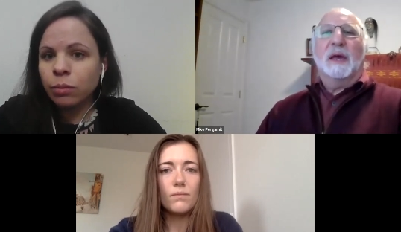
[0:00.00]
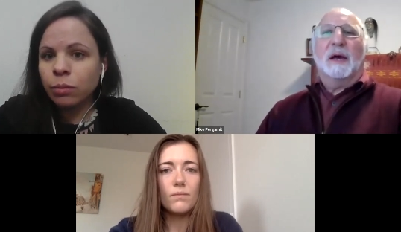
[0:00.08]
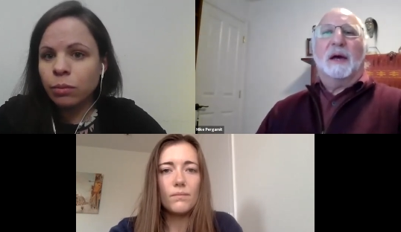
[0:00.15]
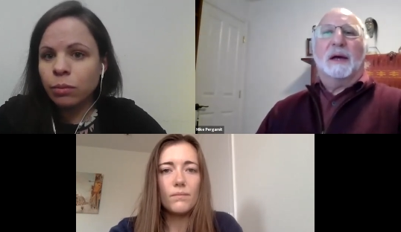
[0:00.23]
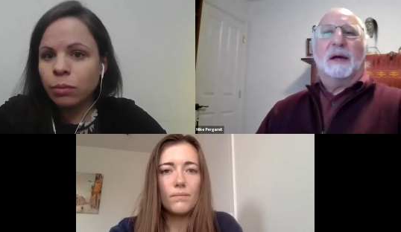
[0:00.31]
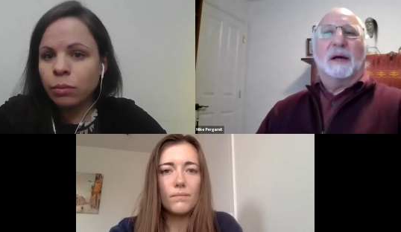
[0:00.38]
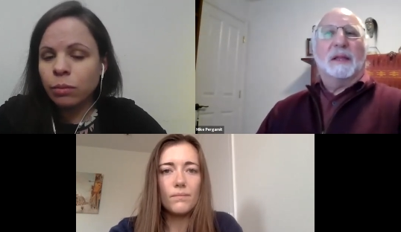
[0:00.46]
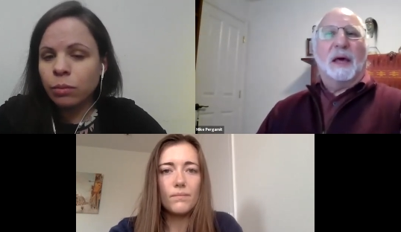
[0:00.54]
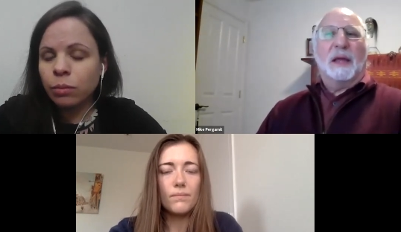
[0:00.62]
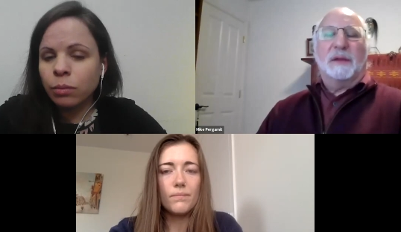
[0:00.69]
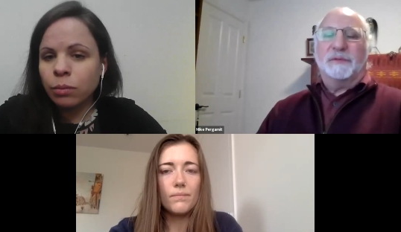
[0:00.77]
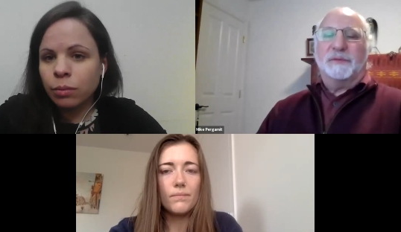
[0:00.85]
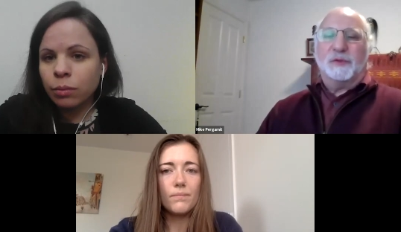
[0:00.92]
Speaker 1: uh, a
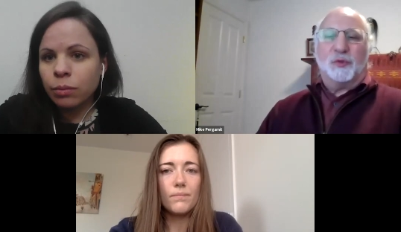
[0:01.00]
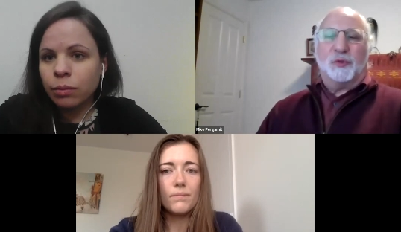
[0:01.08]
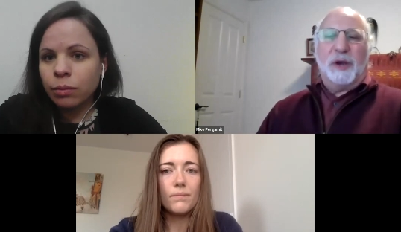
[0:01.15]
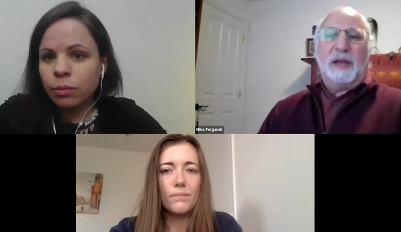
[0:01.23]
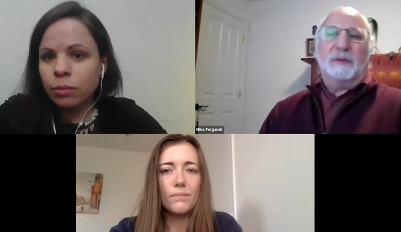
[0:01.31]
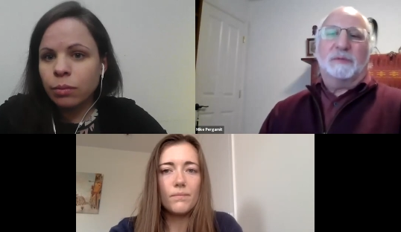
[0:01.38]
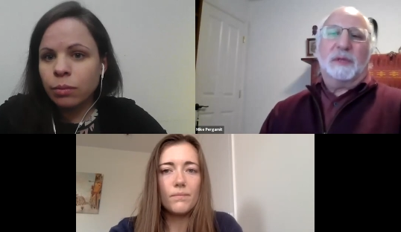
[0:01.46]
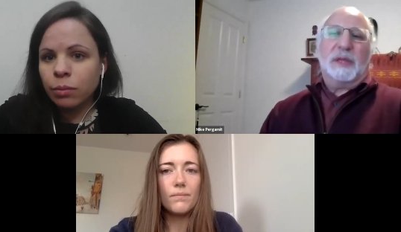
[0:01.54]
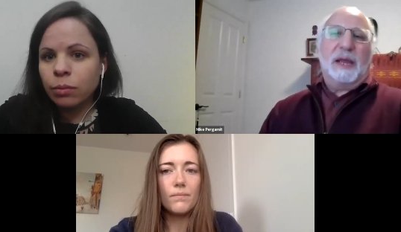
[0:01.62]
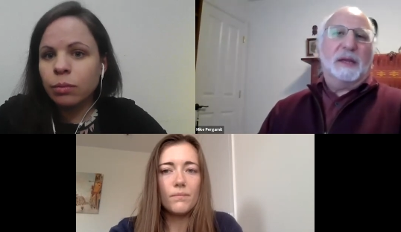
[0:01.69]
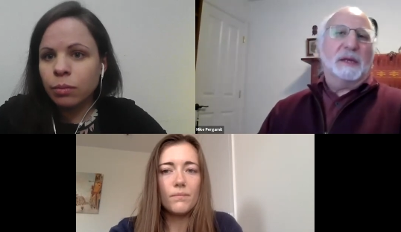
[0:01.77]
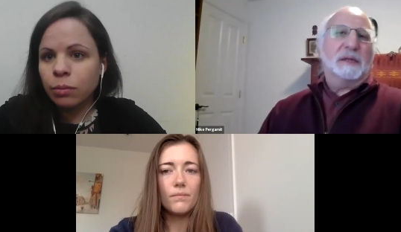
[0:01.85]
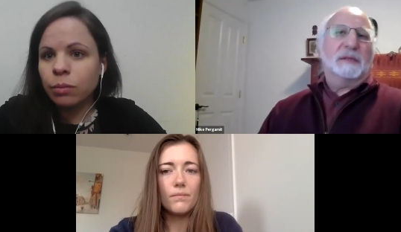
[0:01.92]
lot of trade
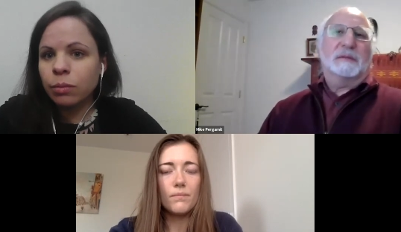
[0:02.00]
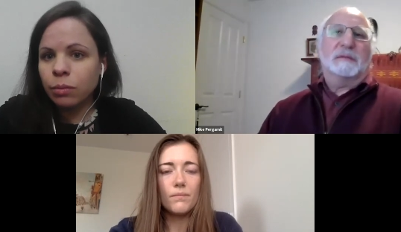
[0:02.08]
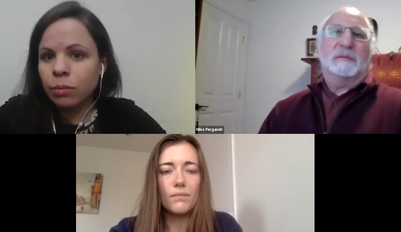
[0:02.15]
related